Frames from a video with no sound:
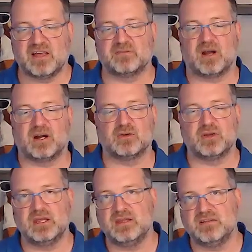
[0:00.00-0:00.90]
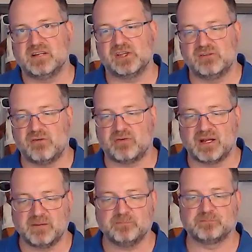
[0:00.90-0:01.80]

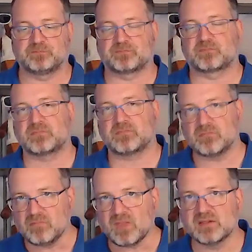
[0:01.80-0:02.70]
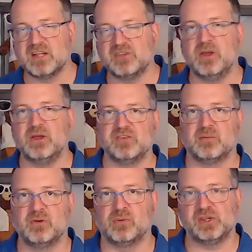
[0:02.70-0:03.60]
sfr.ee/dbfriday. That's where you can
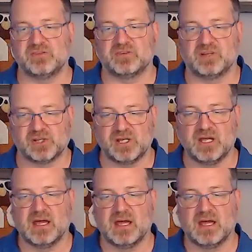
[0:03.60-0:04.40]
submit questions essentially.